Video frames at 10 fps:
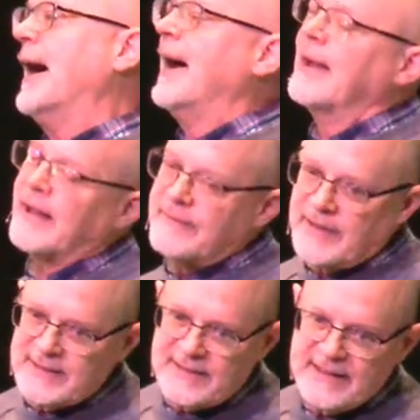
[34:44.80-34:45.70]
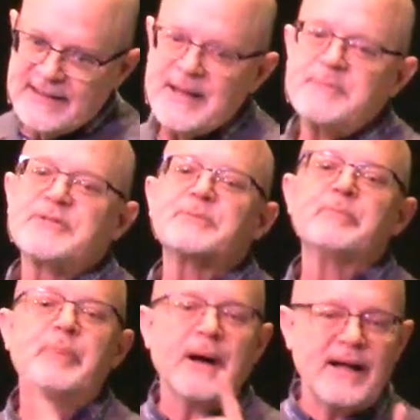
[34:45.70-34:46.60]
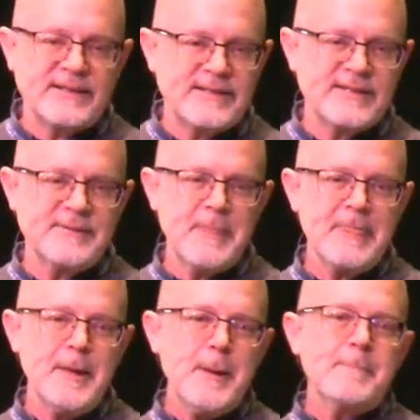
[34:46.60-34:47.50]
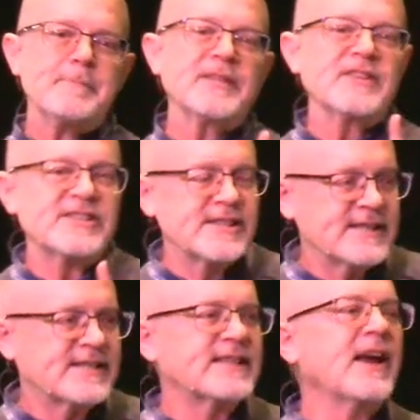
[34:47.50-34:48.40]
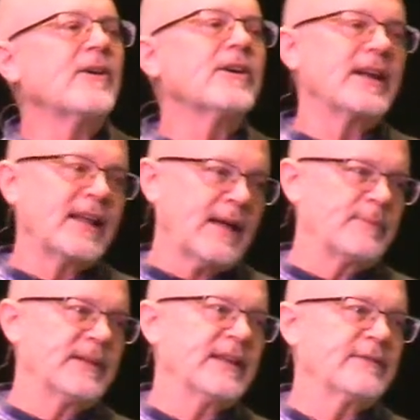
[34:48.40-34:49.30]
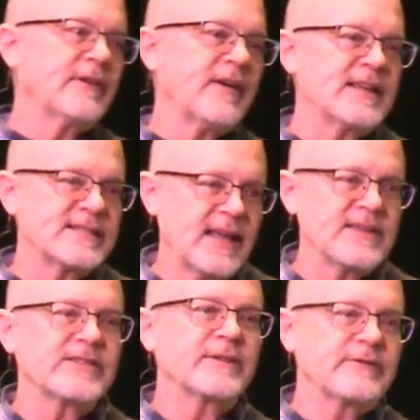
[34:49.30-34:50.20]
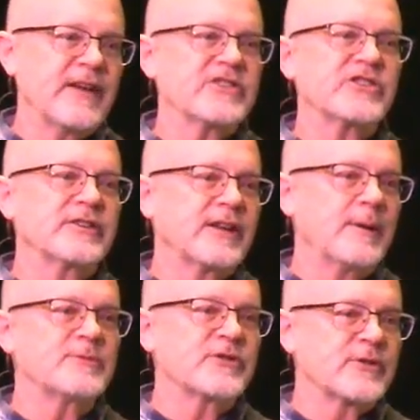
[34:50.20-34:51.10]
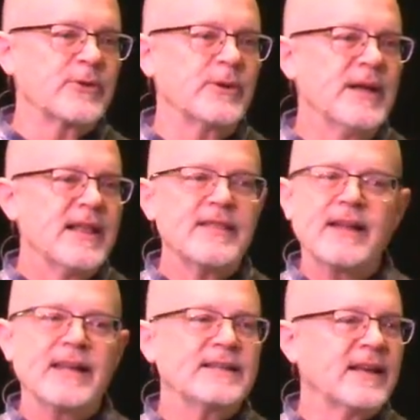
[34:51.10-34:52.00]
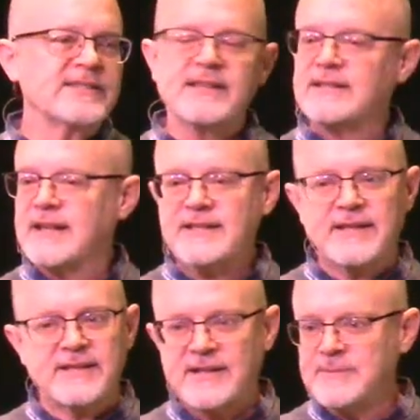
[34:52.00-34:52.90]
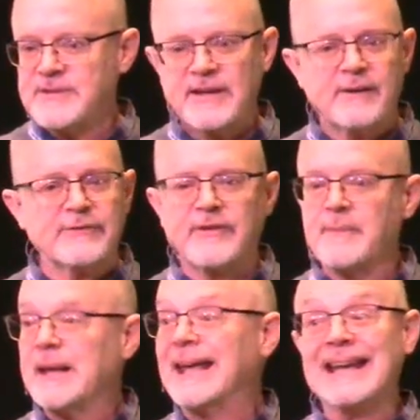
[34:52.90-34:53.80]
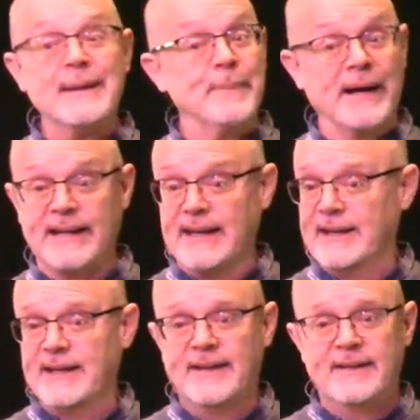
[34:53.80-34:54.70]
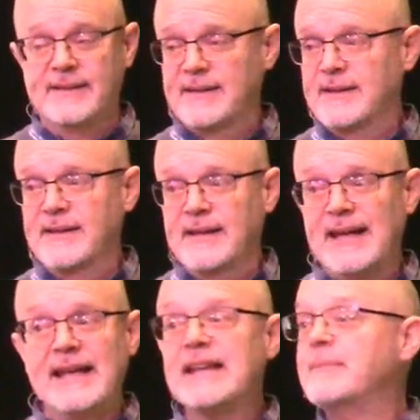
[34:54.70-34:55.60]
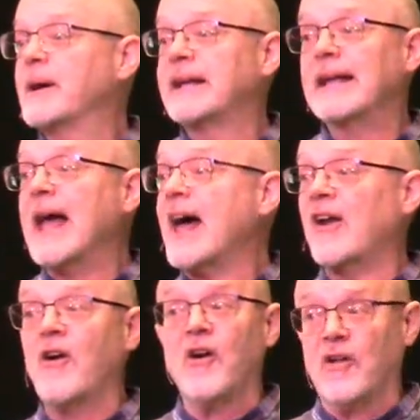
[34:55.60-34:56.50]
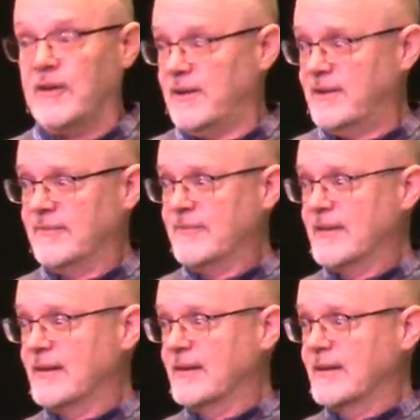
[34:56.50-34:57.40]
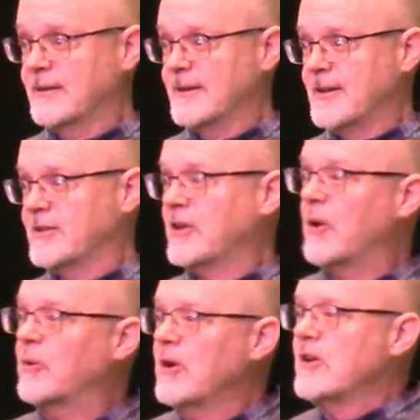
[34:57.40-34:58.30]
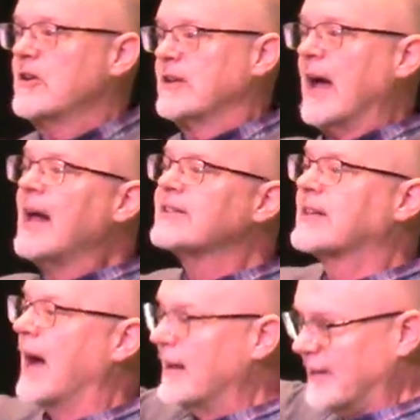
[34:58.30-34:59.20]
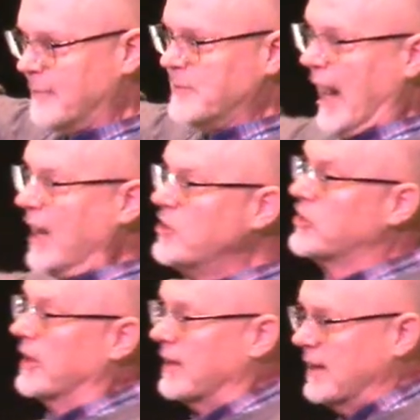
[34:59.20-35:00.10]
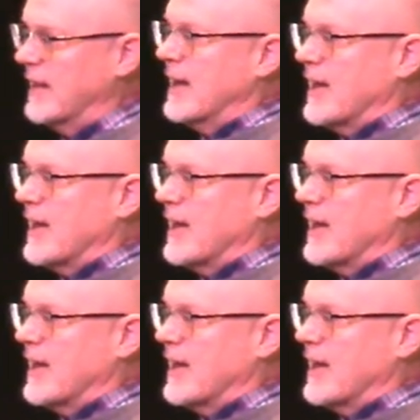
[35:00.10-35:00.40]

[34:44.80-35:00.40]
I have unclean lips, but. But the sincerity, I believe, of Isaiah's confession comes through that he doesn't distance himself from anybody, anybody at all. So God's condemnation